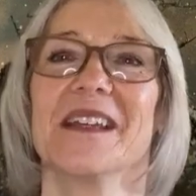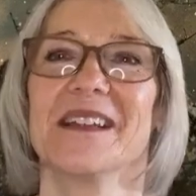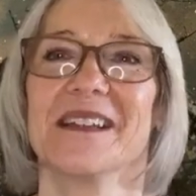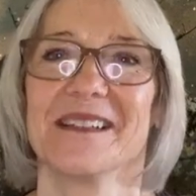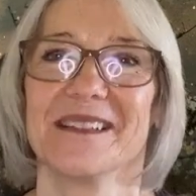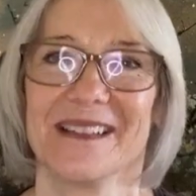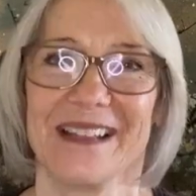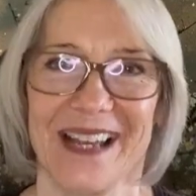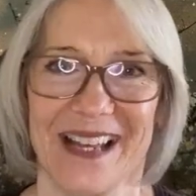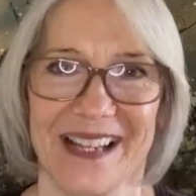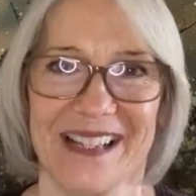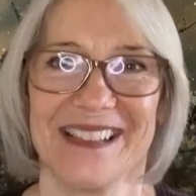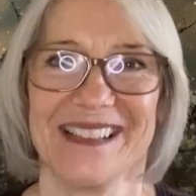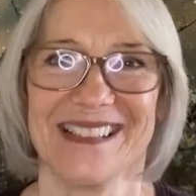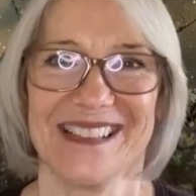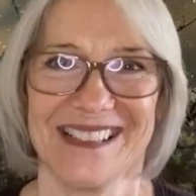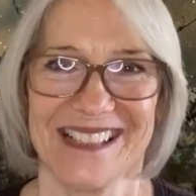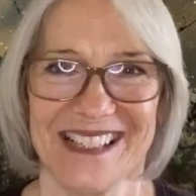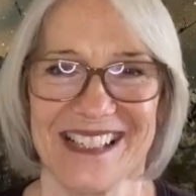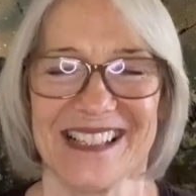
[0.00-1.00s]

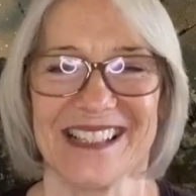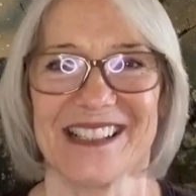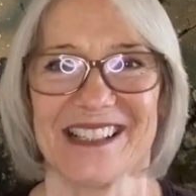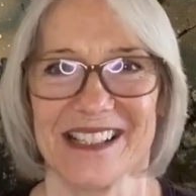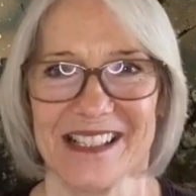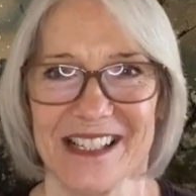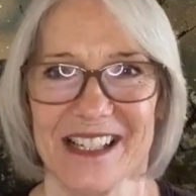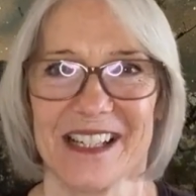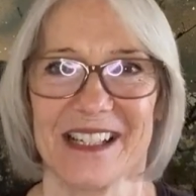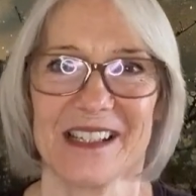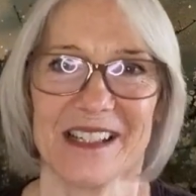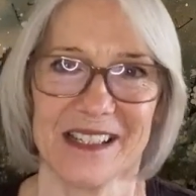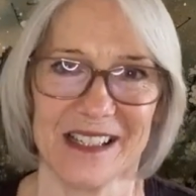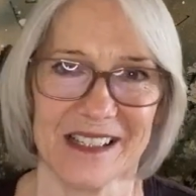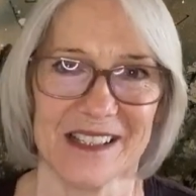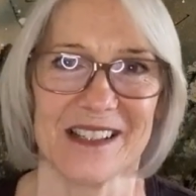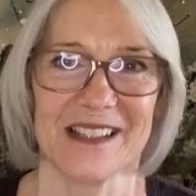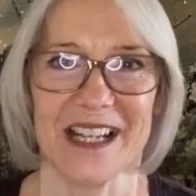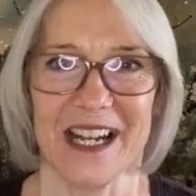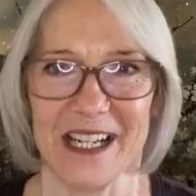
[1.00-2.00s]
then
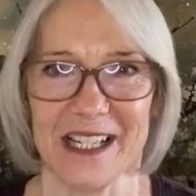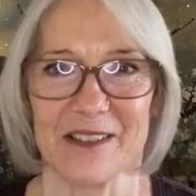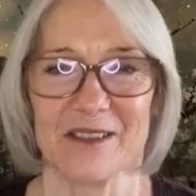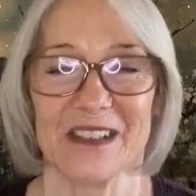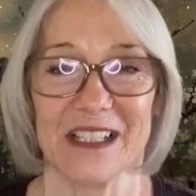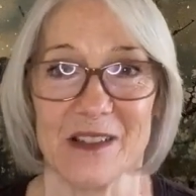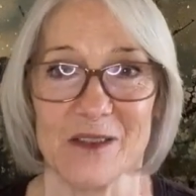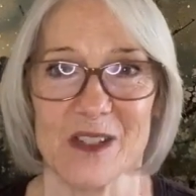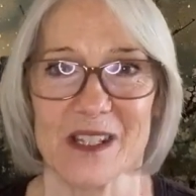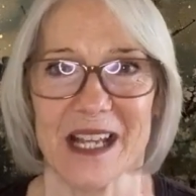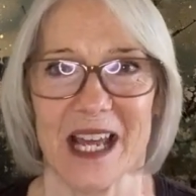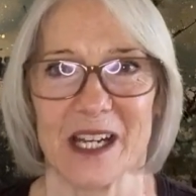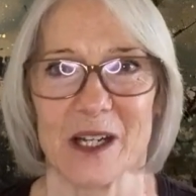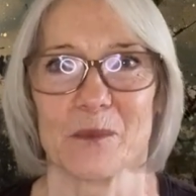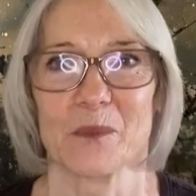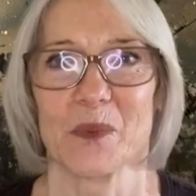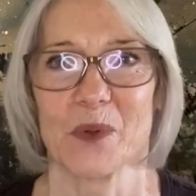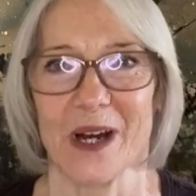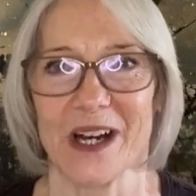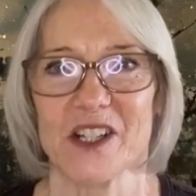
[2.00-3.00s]
it kind of leaves that
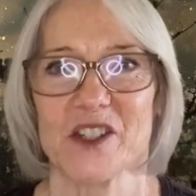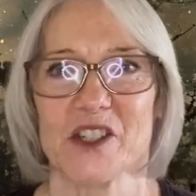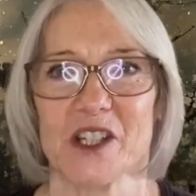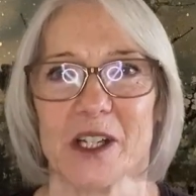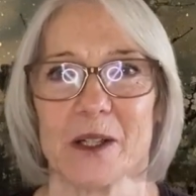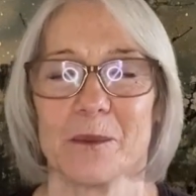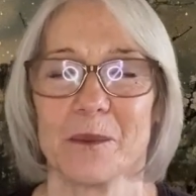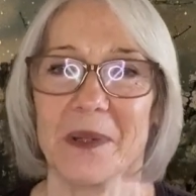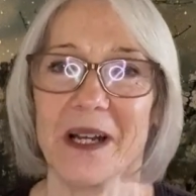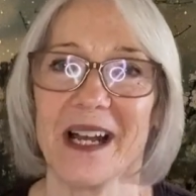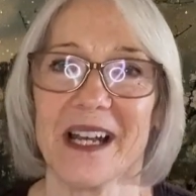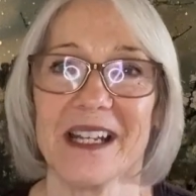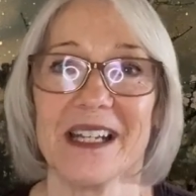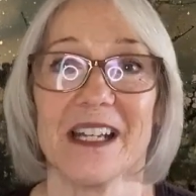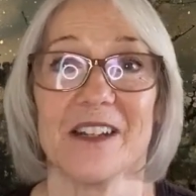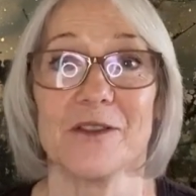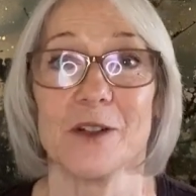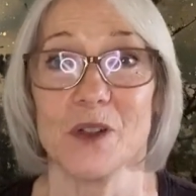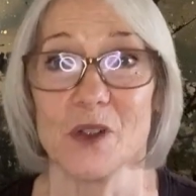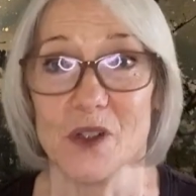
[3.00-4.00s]
impression. But
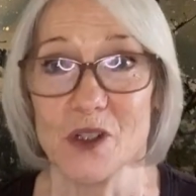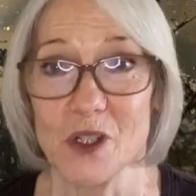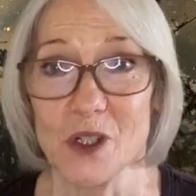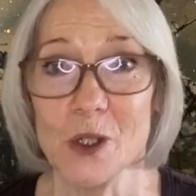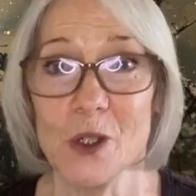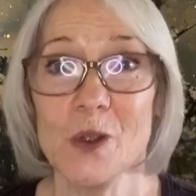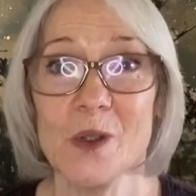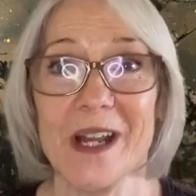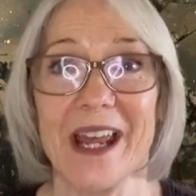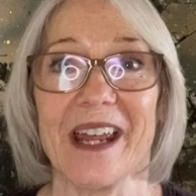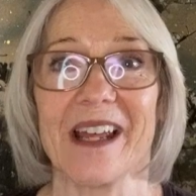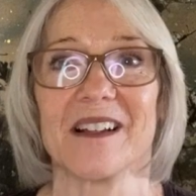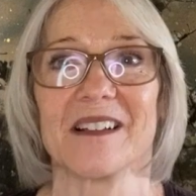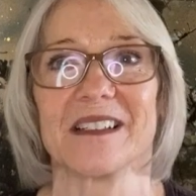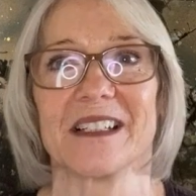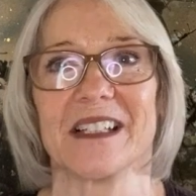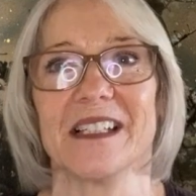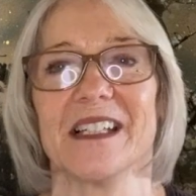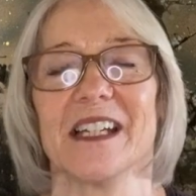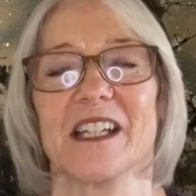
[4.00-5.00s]
if you do nail
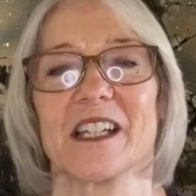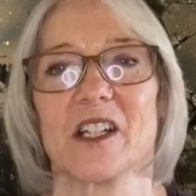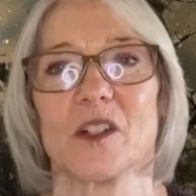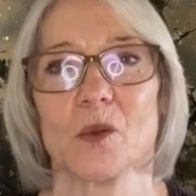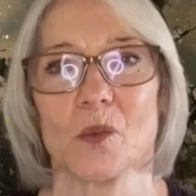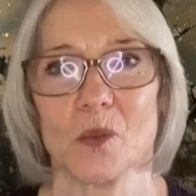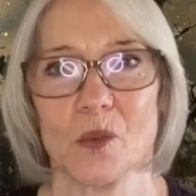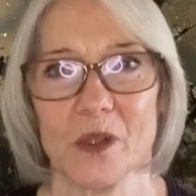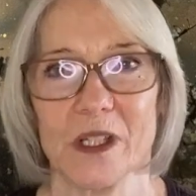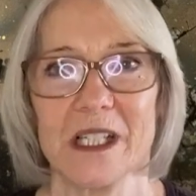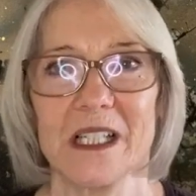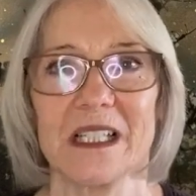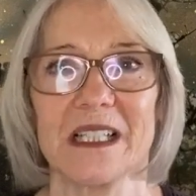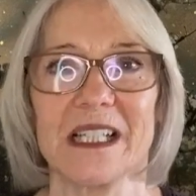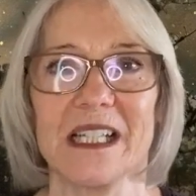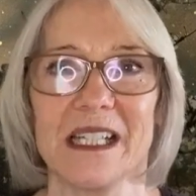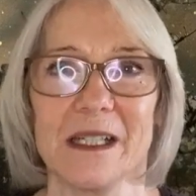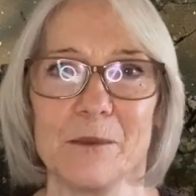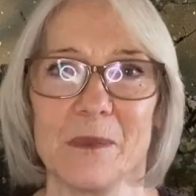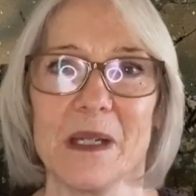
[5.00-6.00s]
it, it can
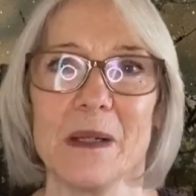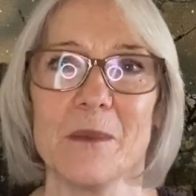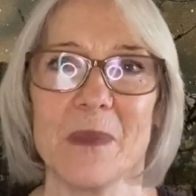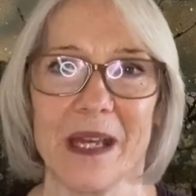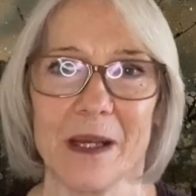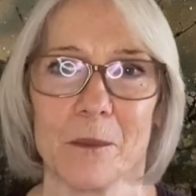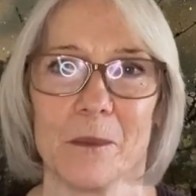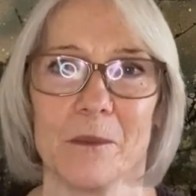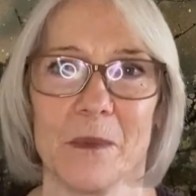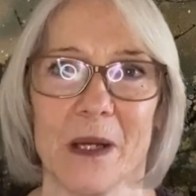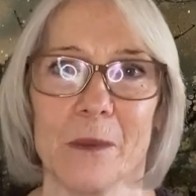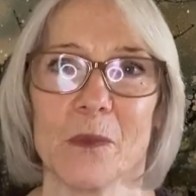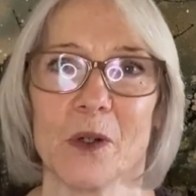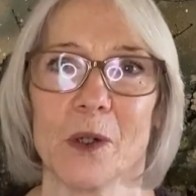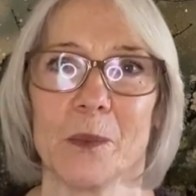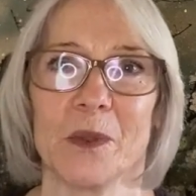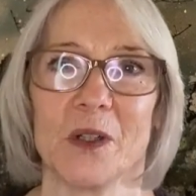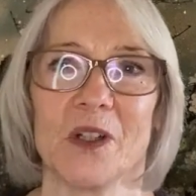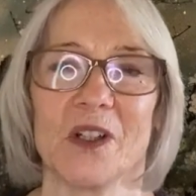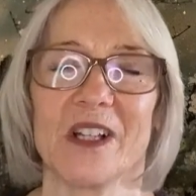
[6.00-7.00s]
really be
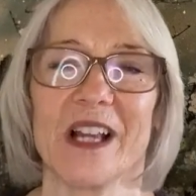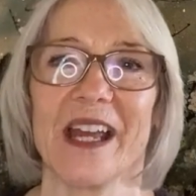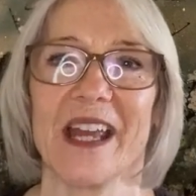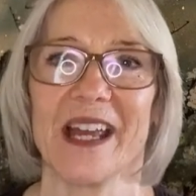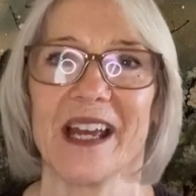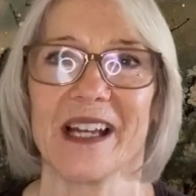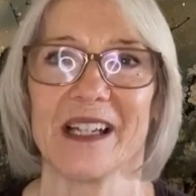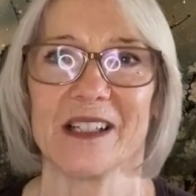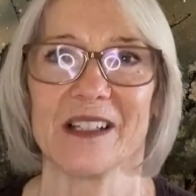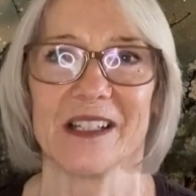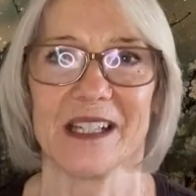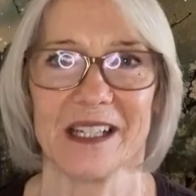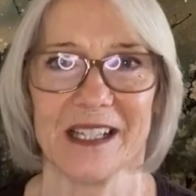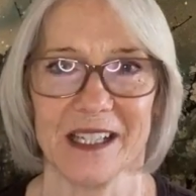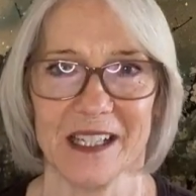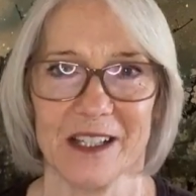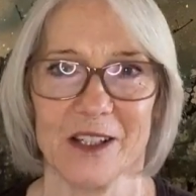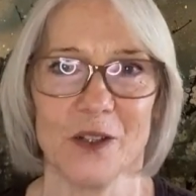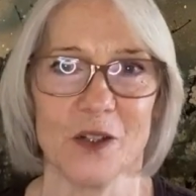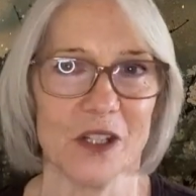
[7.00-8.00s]
memorable, and
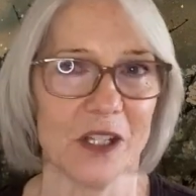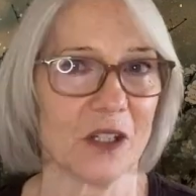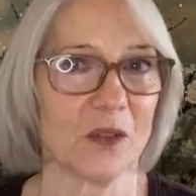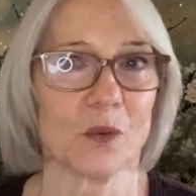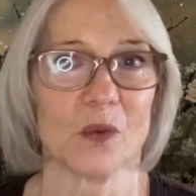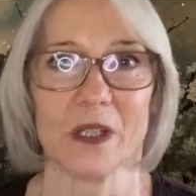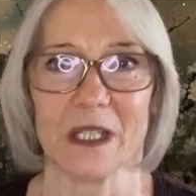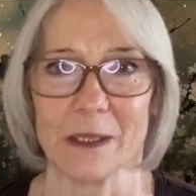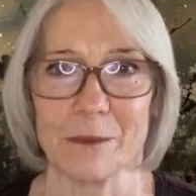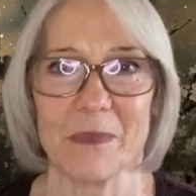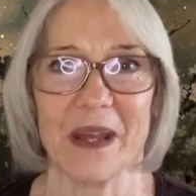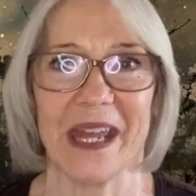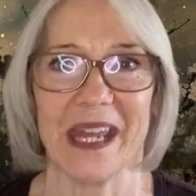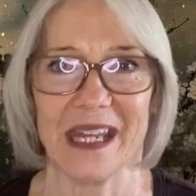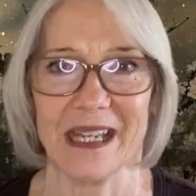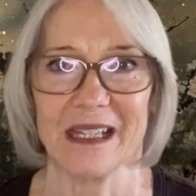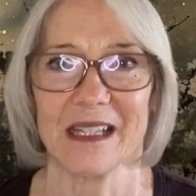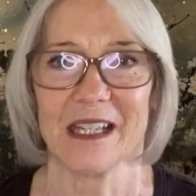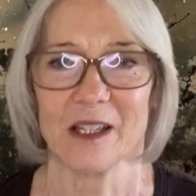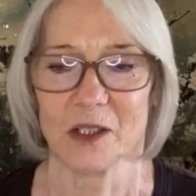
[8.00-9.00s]
you can really
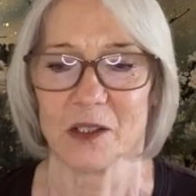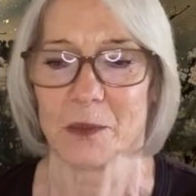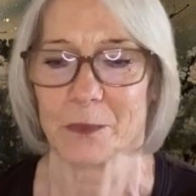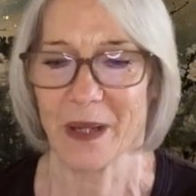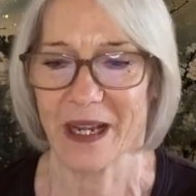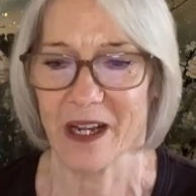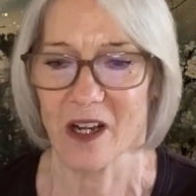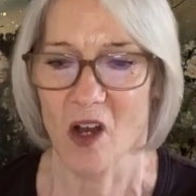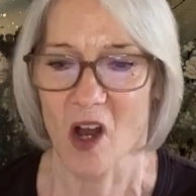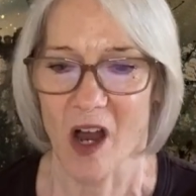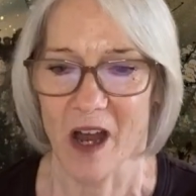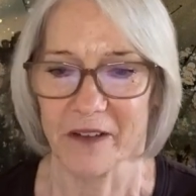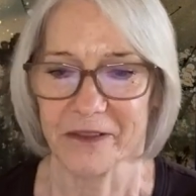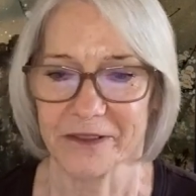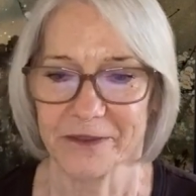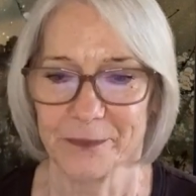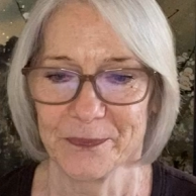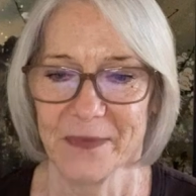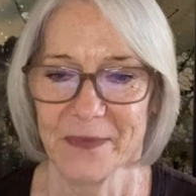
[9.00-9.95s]
it'll pay off.